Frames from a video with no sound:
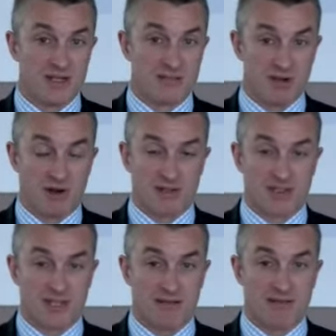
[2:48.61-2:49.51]
to be honest,
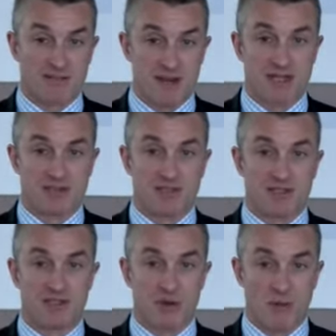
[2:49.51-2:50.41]
the company's management
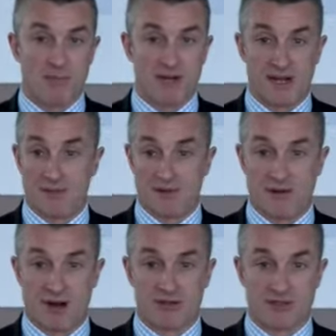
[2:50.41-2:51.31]
has not been able to
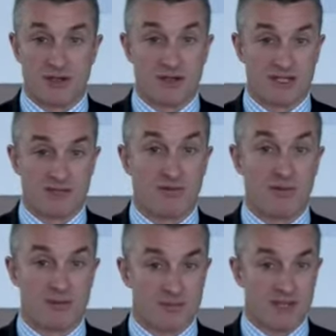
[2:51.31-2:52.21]
grow its earnings
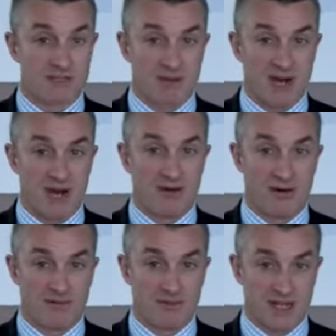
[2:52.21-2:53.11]
for the best part
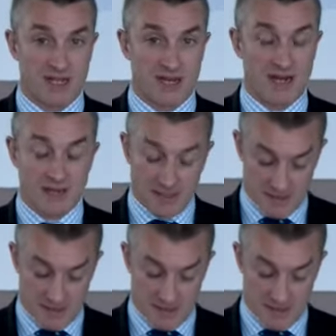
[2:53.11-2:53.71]
of a decade.